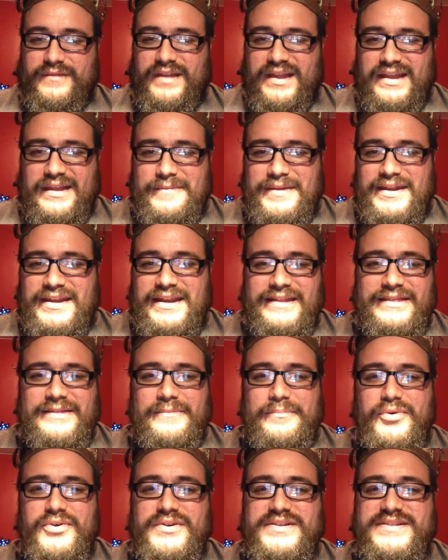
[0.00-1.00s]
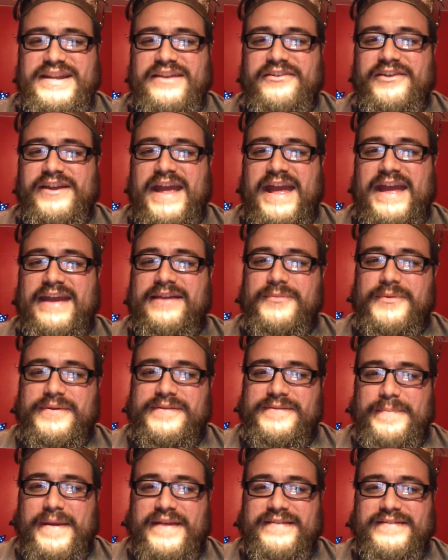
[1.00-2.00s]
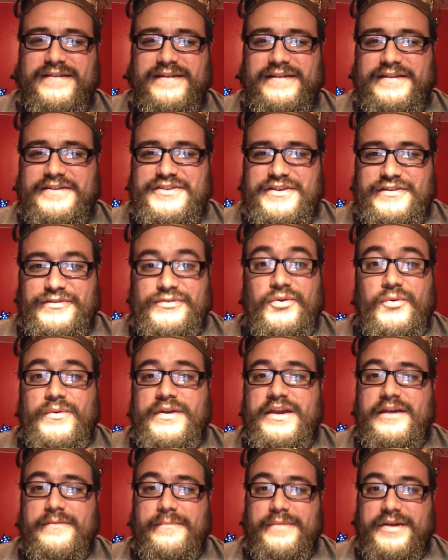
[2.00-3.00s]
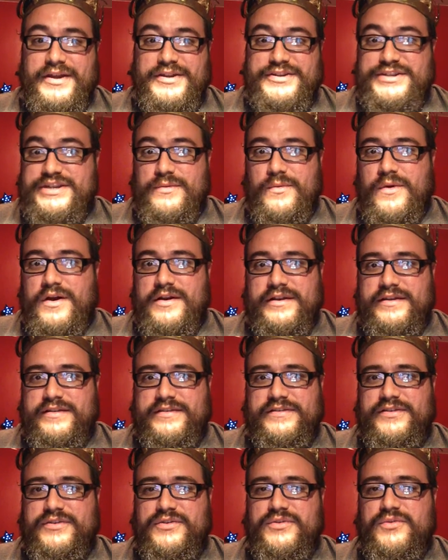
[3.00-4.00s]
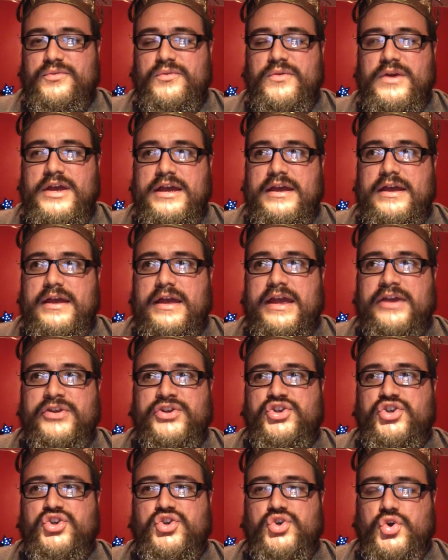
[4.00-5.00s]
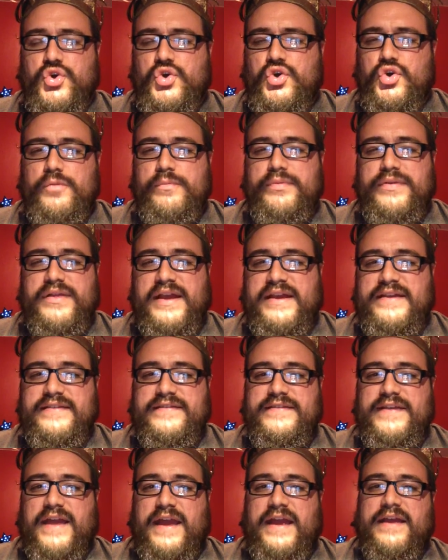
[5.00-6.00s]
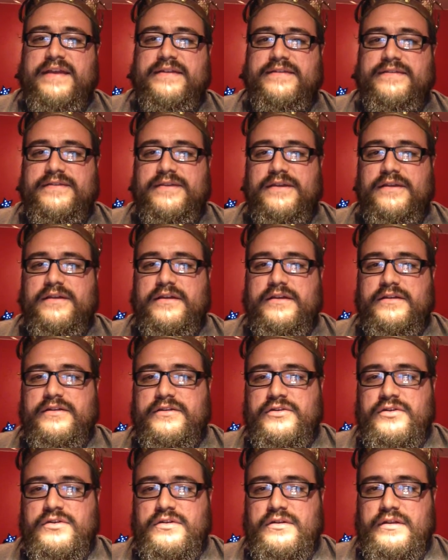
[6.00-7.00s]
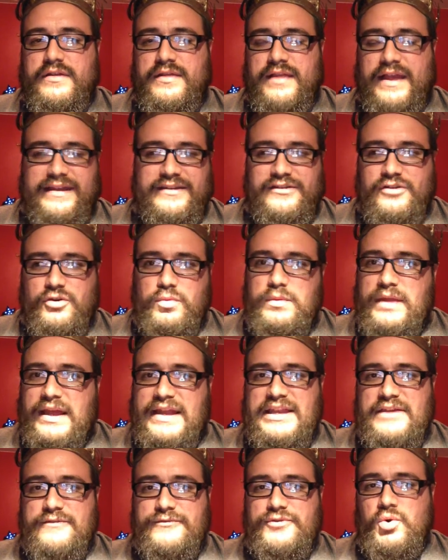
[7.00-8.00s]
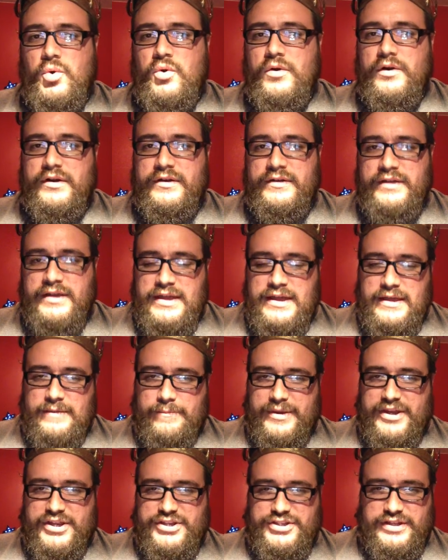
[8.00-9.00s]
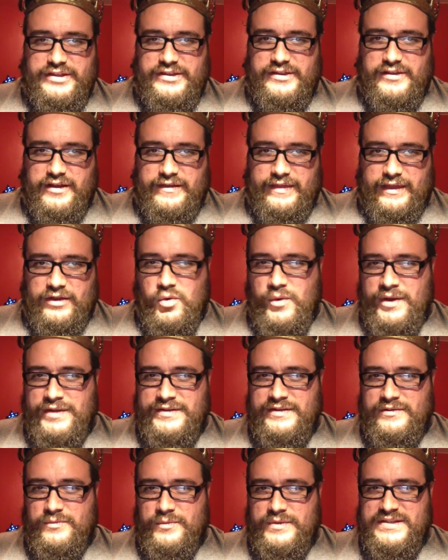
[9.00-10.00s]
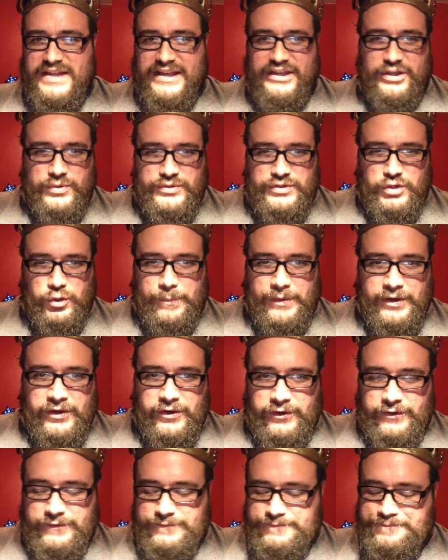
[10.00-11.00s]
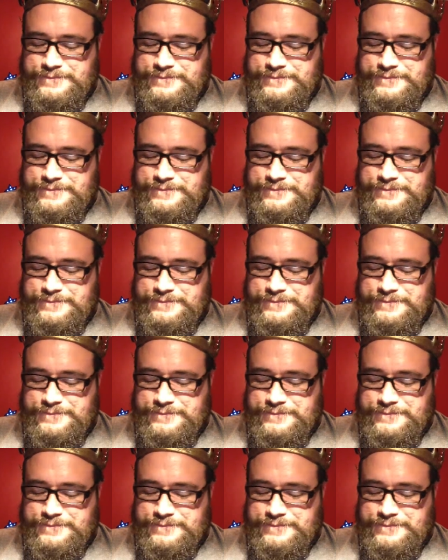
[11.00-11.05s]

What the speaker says: mean, in the books, Arianne was basically just doing it because she wanted to ensure her place as the like new Lady of Dorne, because she thought that Quentyn was like usurping her.